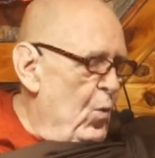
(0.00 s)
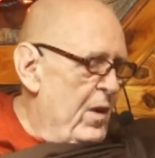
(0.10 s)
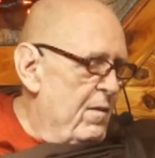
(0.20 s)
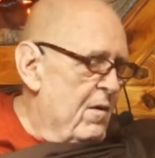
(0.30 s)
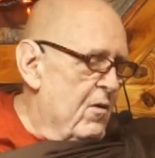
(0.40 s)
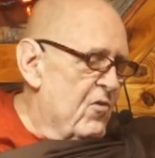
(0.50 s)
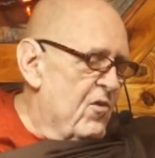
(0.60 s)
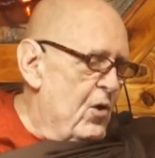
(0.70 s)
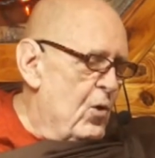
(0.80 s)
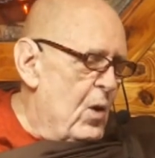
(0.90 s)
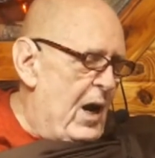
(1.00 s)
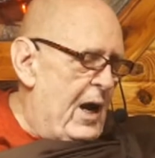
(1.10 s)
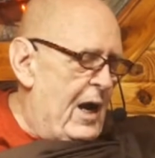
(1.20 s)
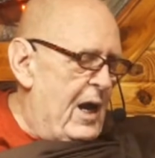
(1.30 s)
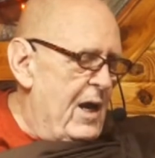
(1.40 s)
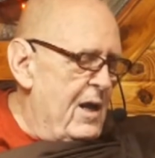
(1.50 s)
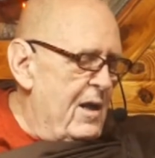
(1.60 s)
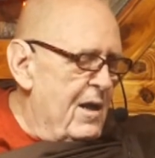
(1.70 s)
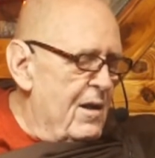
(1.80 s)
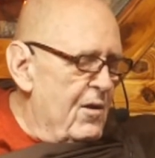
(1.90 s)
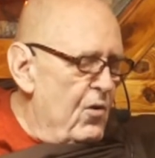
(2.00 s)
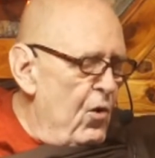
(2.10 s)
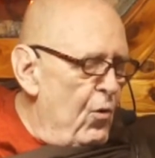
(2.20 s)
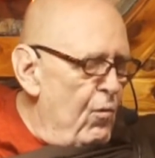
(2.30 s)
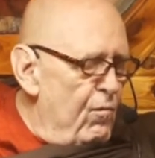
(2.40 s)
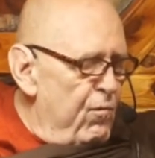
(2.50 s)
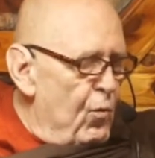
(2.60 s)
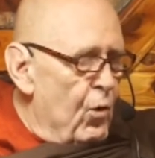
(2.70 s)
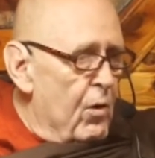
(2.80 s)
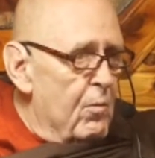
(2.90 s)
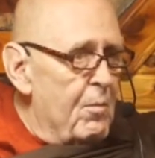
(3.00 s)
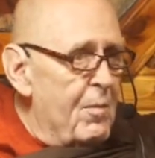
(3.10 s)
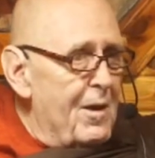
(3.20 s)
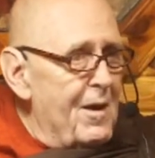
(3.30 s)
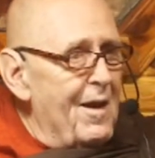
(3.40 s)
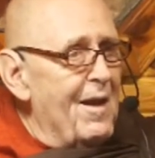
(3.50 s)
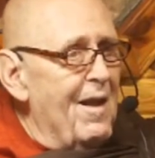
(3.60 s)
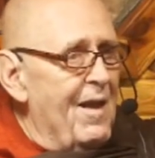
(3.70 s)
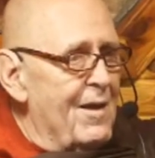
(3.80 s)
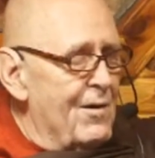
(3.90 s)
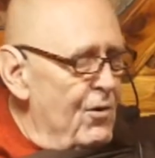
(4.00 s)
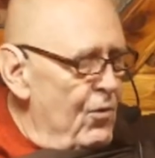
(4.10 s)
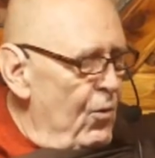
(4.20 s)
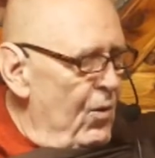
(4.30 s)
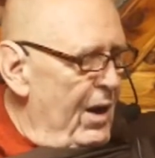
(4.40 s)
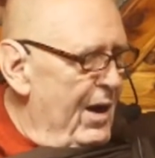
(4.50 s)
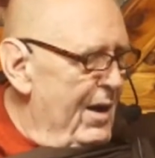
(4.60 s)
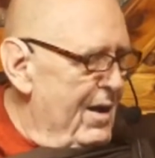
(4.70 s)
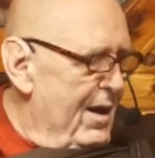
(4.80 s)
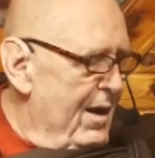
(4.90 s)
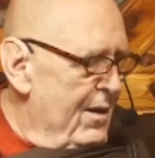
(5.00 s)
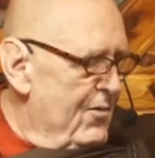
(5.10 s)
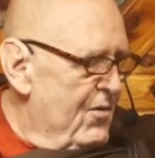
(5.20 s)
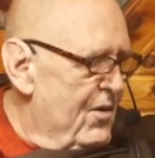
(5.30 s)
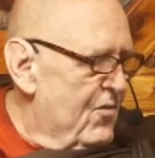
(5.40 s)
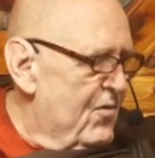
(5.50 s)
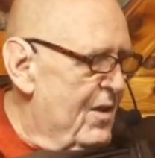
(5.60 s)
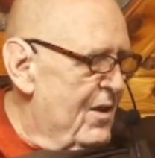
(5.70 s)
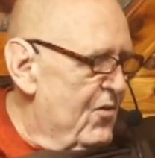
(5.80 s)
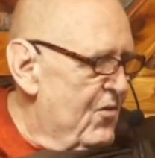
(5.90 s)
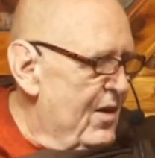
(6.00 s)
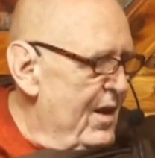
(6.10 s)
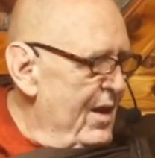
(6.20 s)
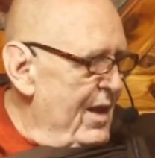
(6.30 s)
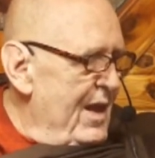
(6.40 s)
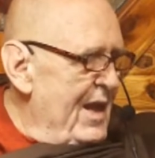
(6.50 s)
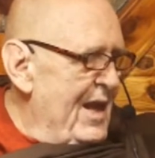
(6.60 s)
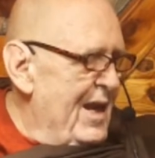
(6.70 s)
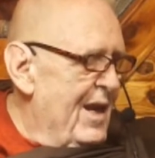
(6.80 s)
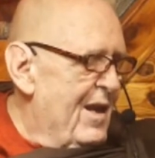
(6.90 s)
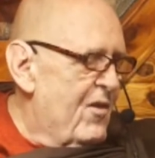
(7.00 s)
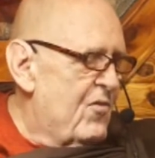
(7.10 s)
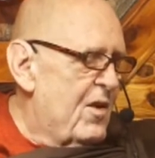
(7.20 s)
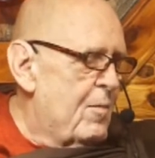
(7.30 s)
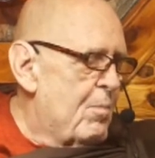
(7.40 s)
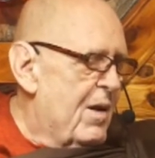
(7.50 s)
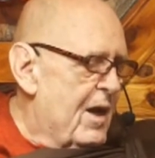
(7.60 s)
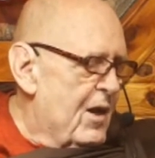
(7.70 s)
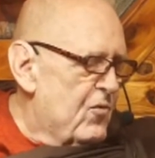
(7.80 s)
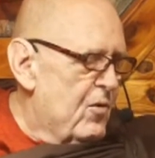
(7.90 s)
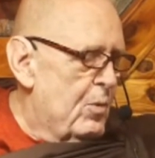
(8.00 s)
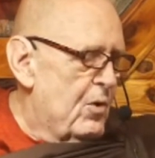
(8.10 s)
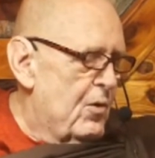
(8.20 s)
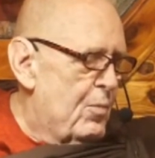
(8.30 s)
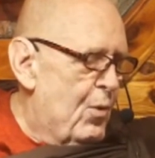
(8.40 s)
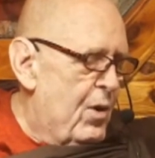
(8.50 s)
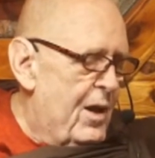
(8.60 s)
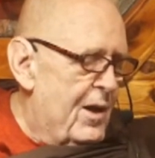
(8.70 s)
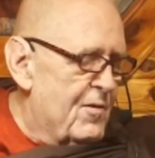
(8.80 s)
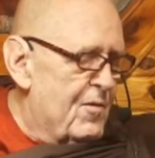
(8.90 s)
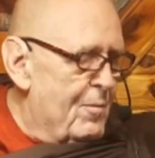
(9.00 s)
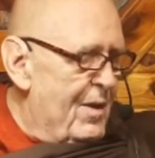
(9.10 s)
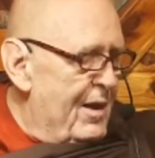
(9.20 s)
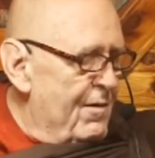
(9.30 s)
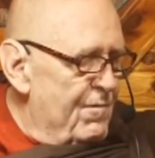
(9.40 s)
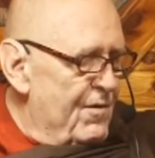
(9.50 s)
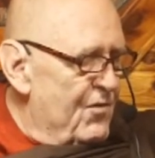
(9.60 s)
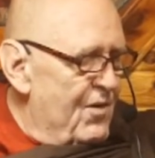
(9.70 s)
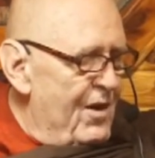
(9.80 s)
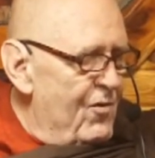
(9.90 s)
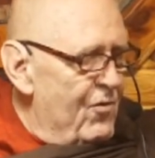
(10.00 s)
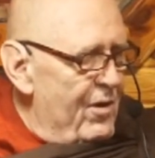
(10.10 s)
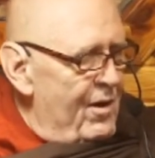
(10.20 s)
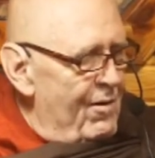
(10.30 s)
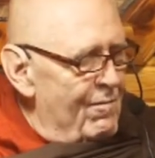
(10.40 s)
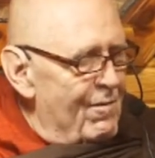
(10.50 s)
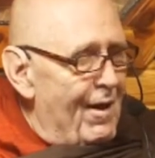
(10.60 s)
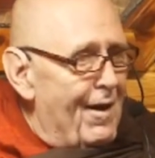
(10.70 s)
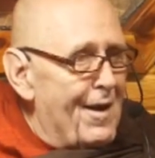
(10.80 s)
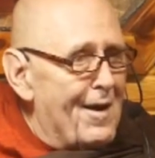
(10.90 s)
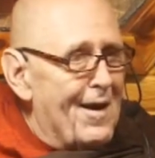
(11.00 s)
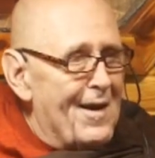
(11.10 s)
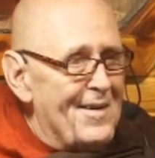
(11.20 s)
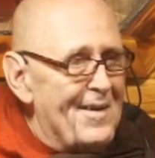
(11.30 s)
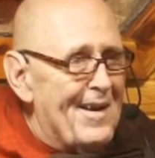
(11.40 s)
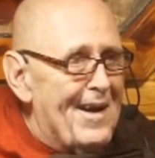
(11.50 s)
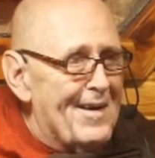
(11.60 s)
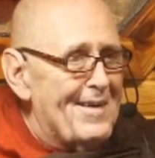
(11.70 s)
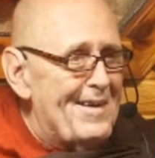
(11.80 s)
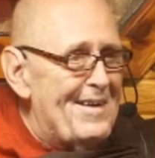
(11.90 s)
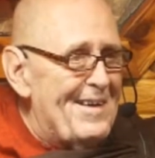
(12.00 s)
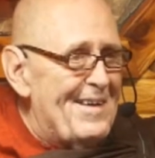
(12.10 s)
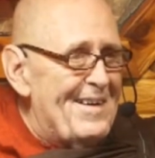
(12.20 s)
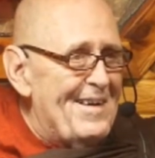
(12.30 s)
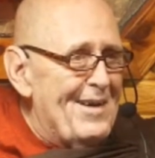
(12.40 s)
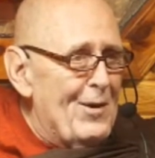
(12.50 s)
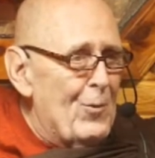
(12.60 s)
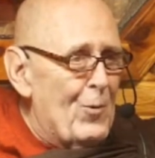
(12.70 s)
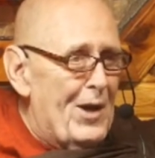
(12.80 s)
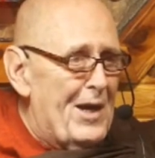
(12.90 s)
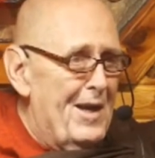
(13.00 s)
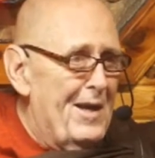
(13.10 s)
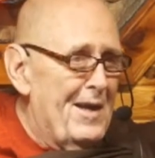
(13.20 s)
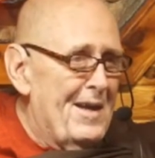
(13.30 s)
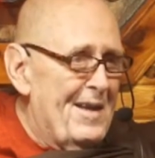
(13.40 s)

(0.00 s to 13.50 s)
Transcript: When there's no eye, no form, and no eye consciousness, it is impossible to point out the manifestation of eye contact. Why?